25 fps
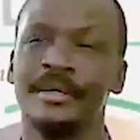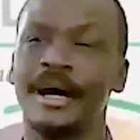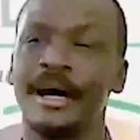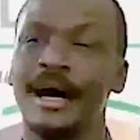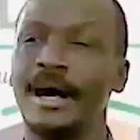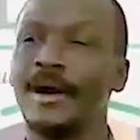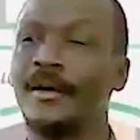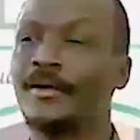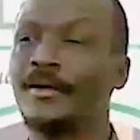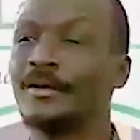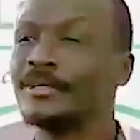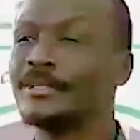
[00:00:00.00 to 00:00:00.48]

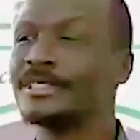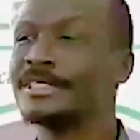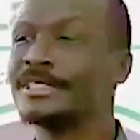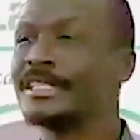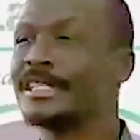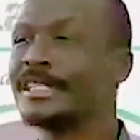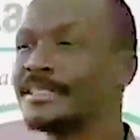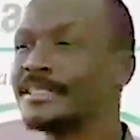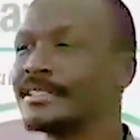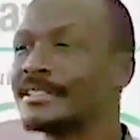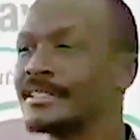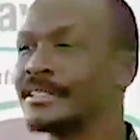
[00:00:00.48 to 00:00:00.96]

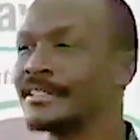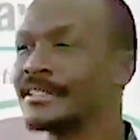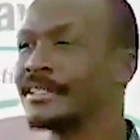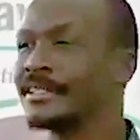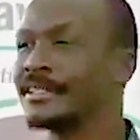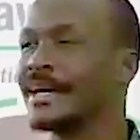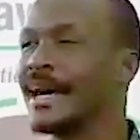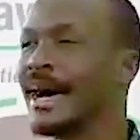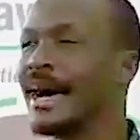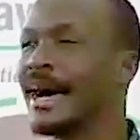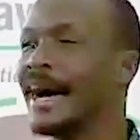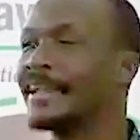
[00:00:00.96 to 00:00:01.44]
agnostics,
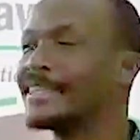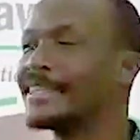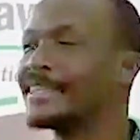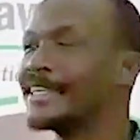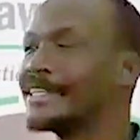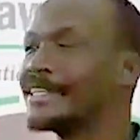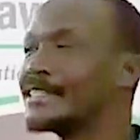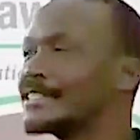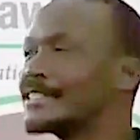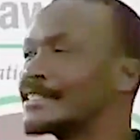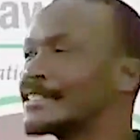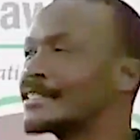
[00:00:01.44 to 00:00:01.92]

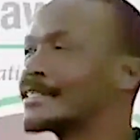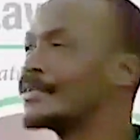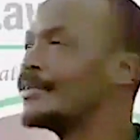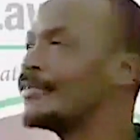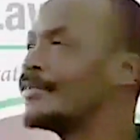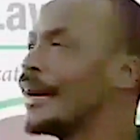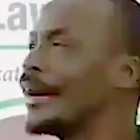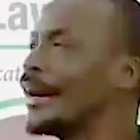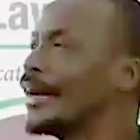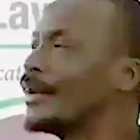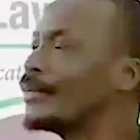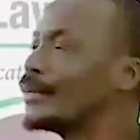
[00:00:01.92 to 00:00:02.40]
atheists.
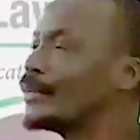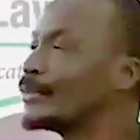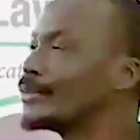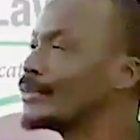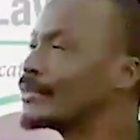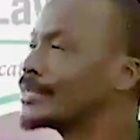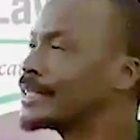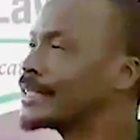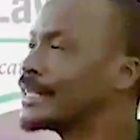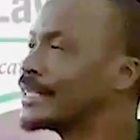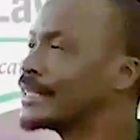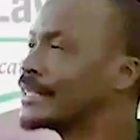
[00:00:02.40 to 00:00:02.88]
You've heard all
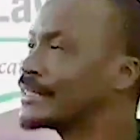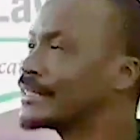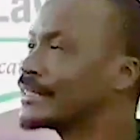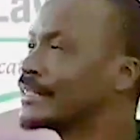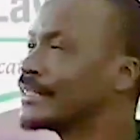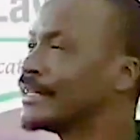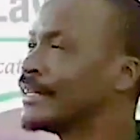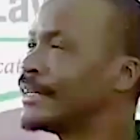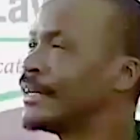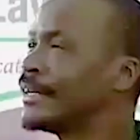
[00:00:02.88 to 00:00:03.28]
those things.